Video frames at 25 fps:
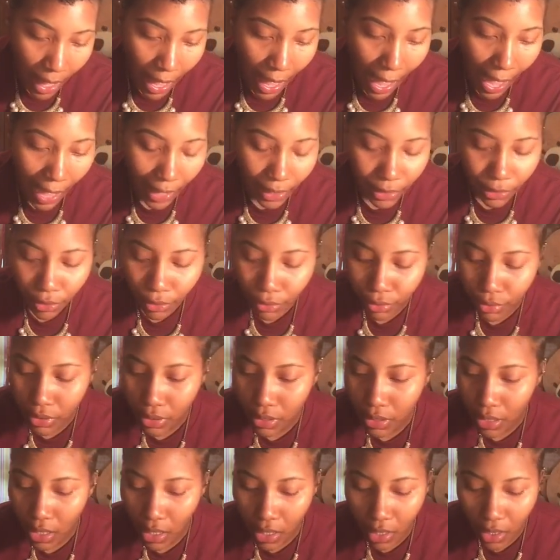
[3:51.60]
I used
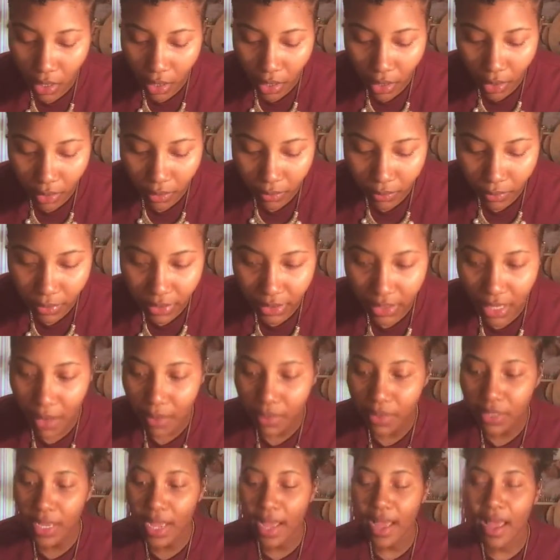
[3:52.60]
to
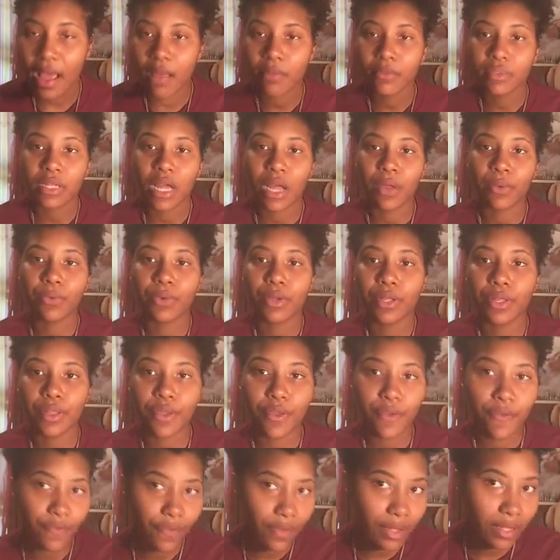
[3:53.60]
sometimes I really
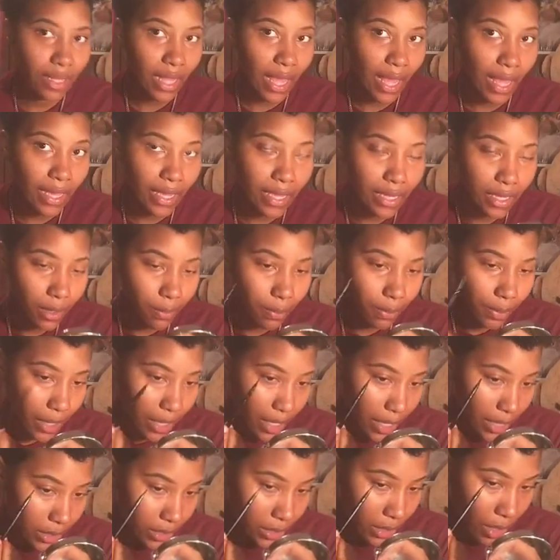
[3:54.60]
feel like it
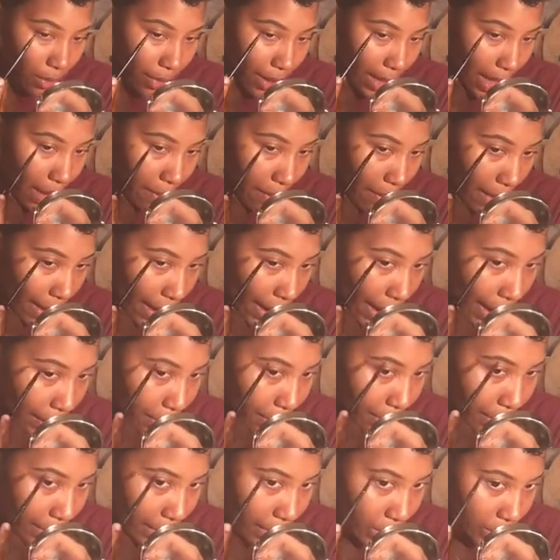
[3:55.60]
depends on how my
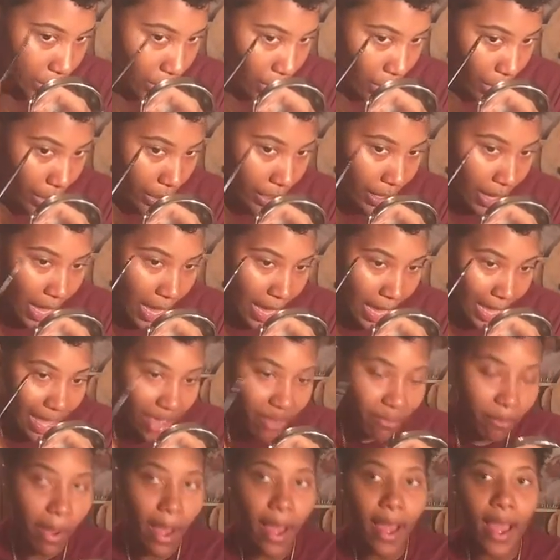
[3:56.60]
eyebrows are.
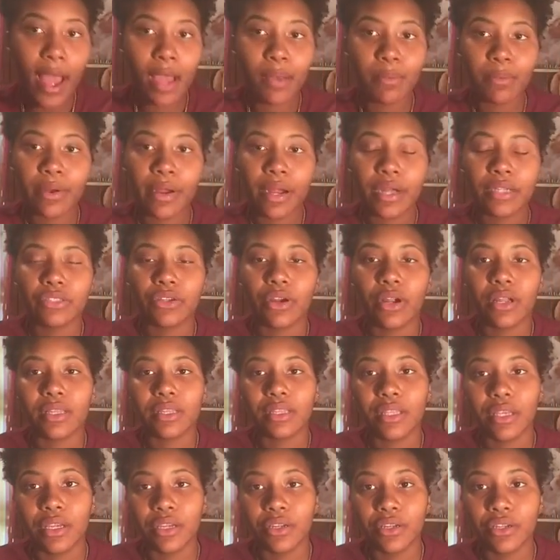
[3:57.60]
If my eyebrows are
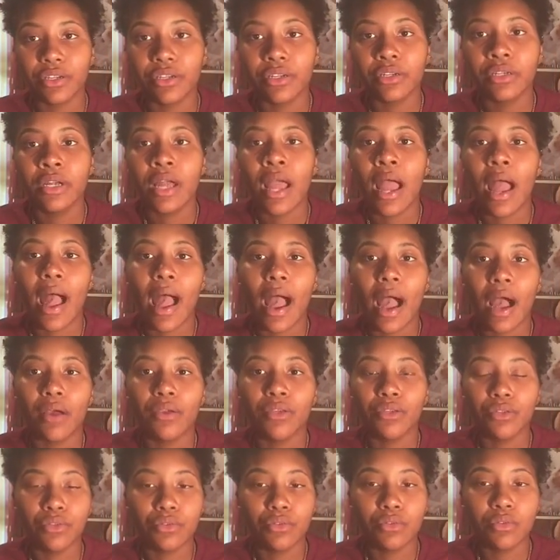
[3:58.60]
thinner, I'll
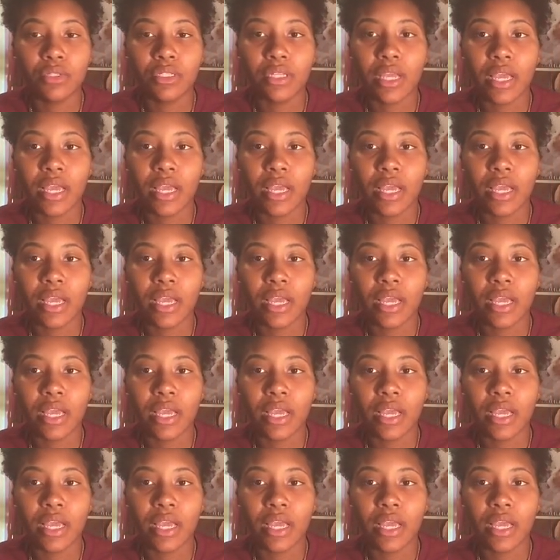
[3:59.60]
use